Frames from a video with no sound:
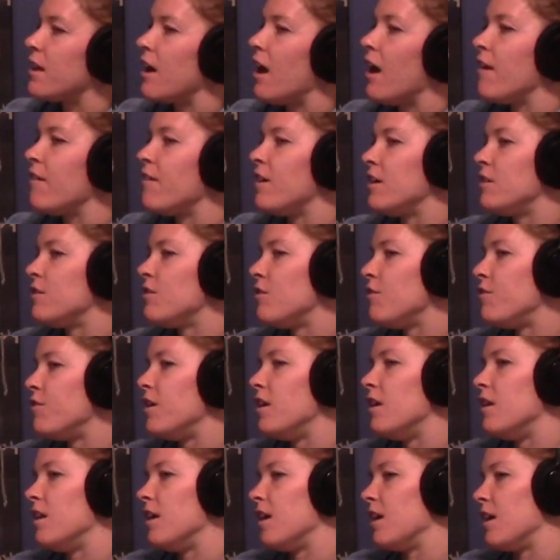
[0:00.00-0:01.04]
I do
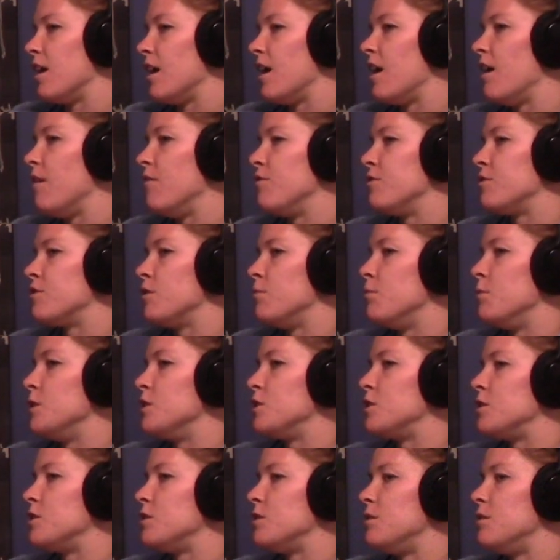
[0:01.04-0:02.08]
feel like I have so
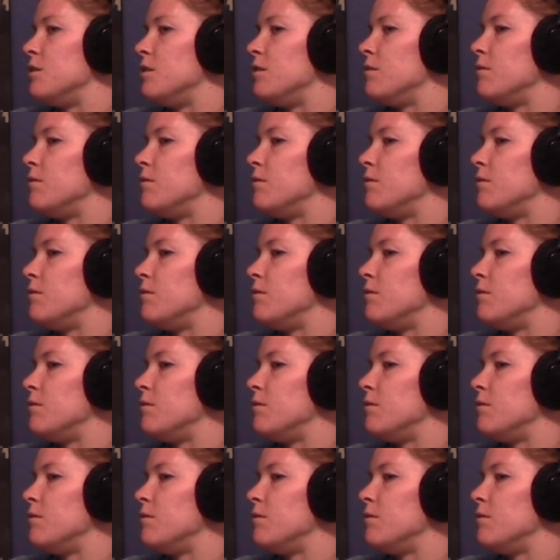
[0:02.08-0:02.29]
much.